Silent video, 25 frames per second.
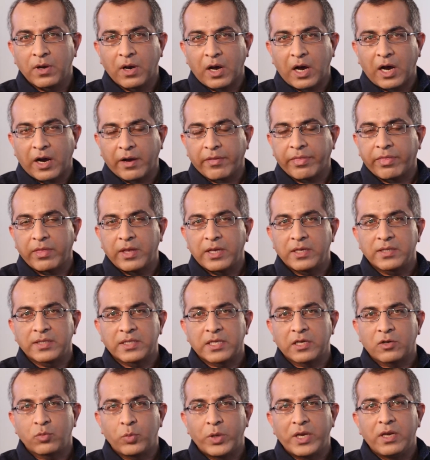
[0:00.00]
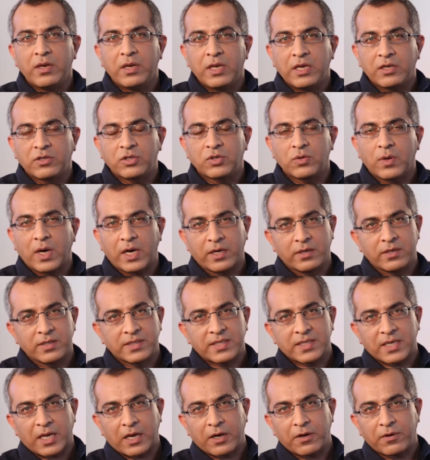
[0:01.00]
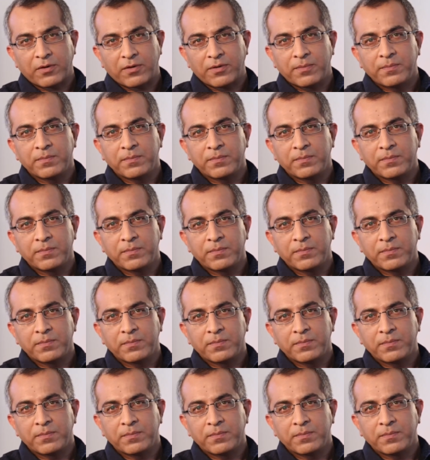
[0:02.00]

are things that we need to understand.